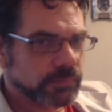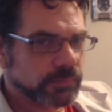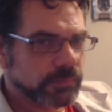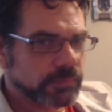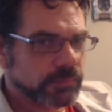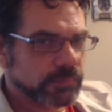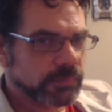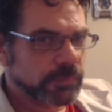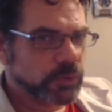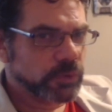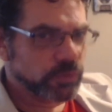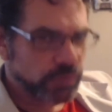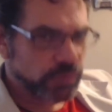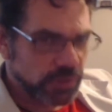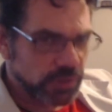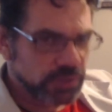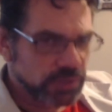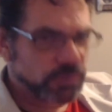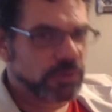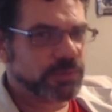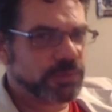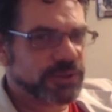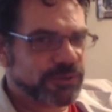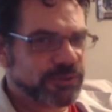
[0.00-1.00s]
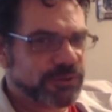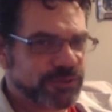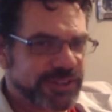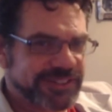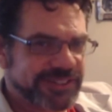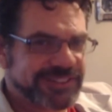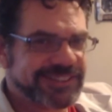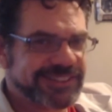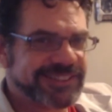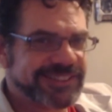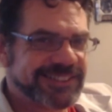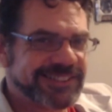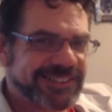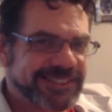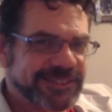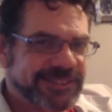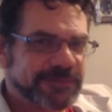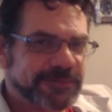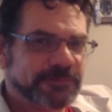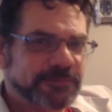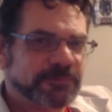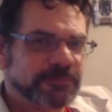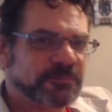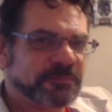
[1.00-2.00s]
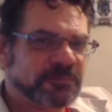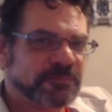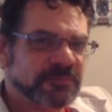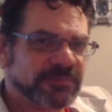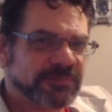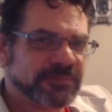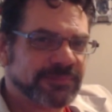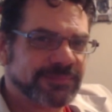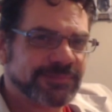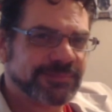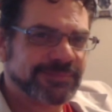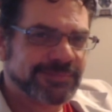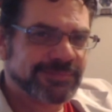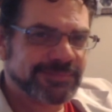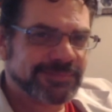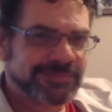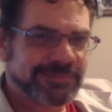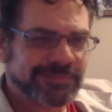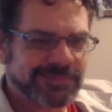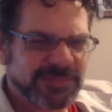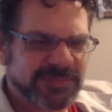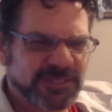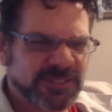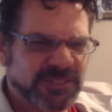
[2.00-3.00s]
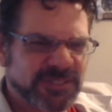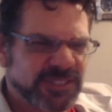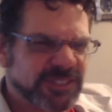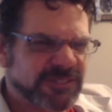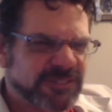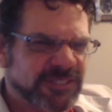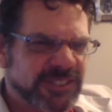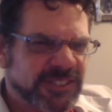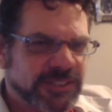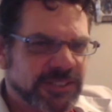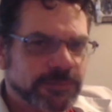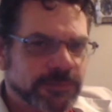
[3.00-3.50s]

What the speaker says: You really want me to write this thing? You really want it?